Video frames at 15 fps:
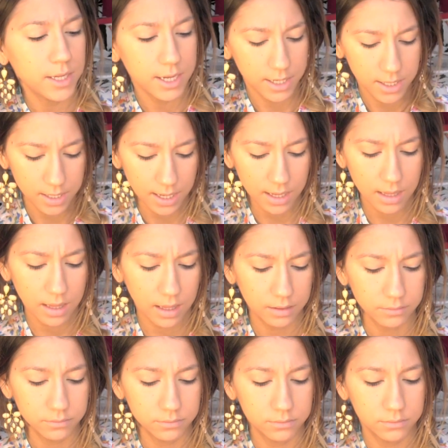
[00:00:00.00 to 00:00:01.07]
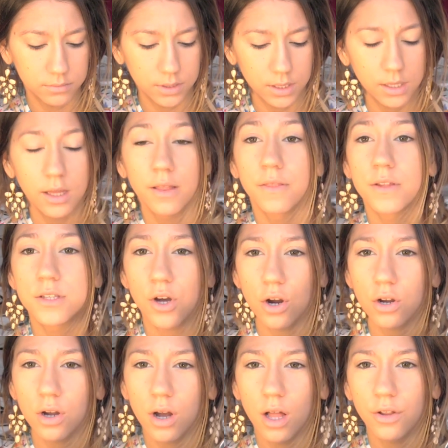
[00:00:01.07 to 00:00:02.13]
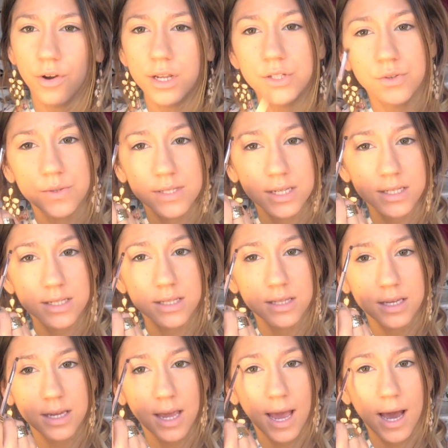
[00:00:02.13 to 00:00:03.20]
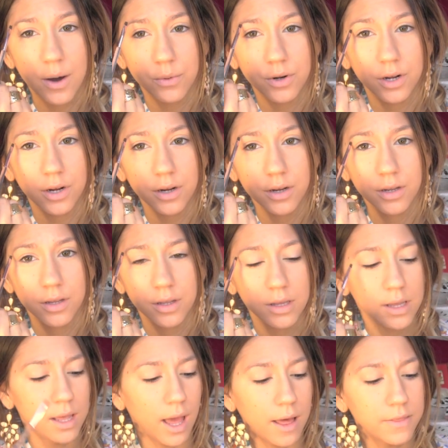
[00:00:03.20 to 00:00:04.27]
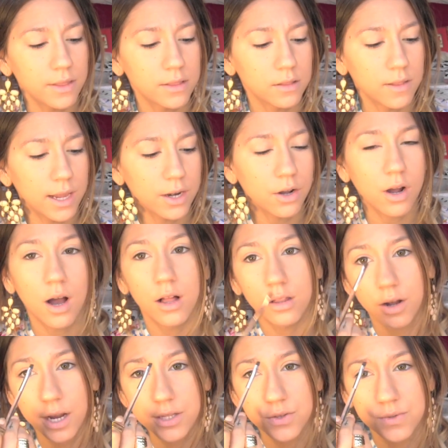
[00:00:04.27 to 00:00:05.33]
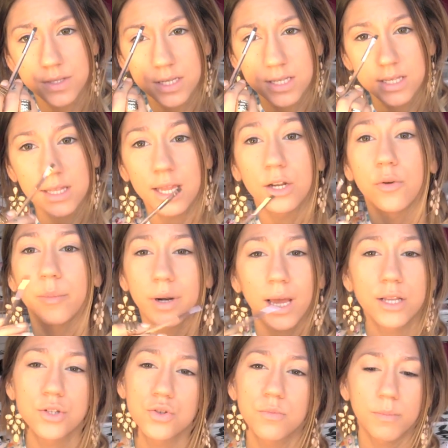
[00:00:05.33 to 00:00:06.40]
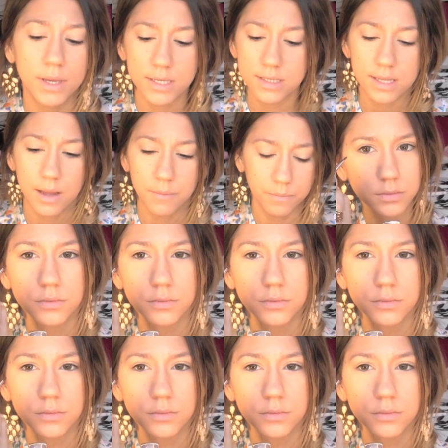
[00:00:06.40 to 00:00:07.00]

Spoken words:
The darker color I do stick to the outer, and then the lighter color I do stick to the inner, but I do mix them.